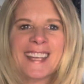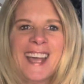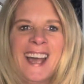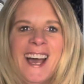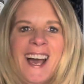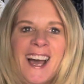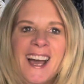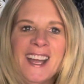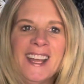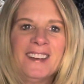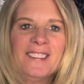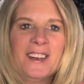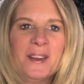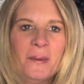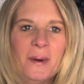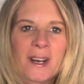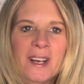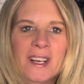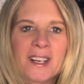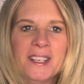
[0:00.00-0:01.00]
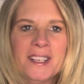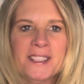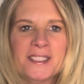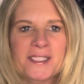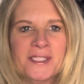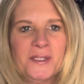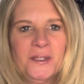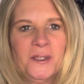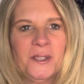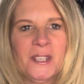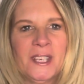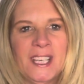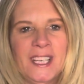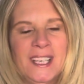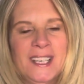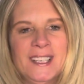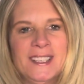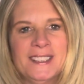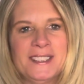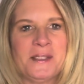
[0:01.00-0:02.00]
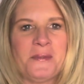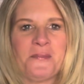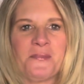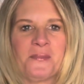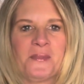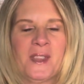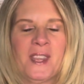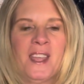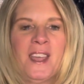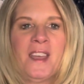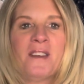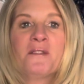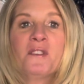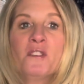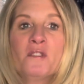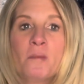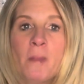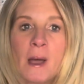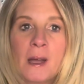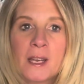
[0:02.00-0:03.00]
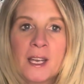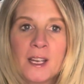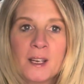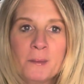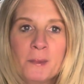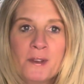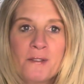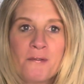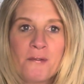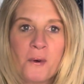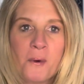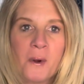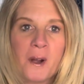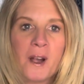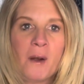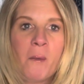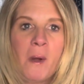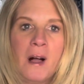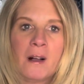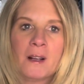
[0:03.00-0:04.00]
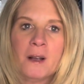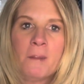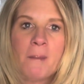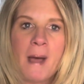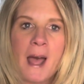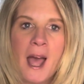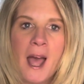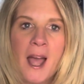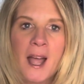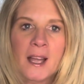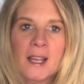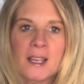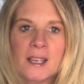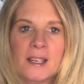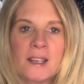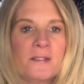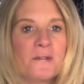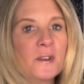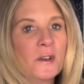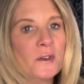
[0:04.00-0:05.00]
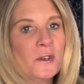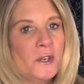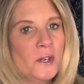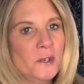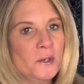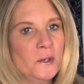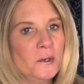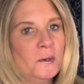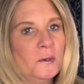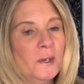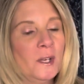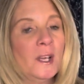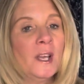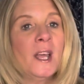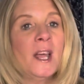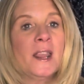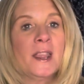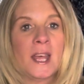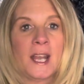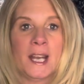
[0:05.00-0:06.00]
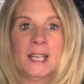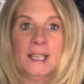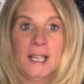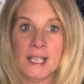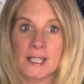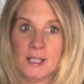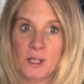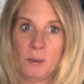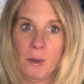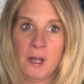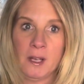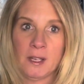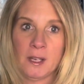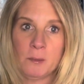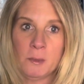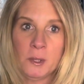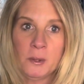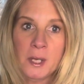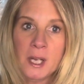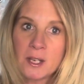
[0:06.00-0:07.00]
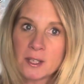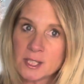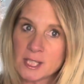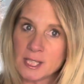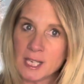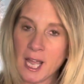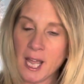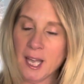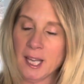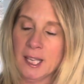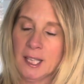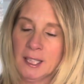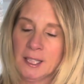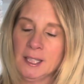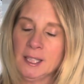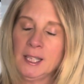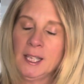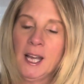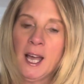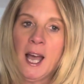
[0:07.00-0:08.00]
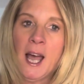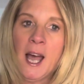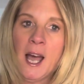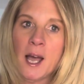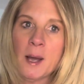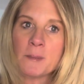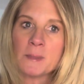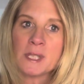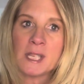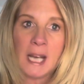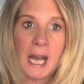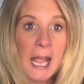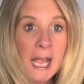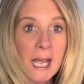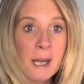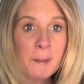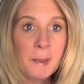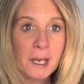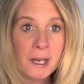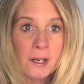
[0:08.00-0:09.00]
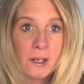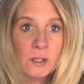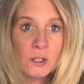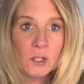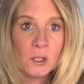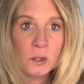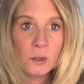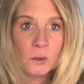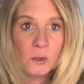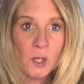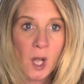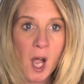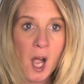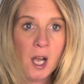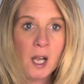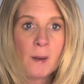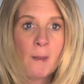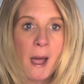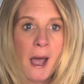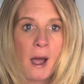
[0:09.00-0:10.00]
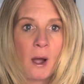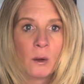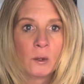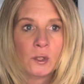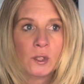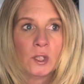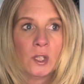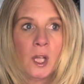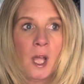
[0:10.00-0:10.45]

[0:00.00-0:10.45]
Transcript: Hi everyone, it's Lori. If you've been here before, welcome back. And if you're new, then I'd like to welcome you here today. Um, today I'm here to talk about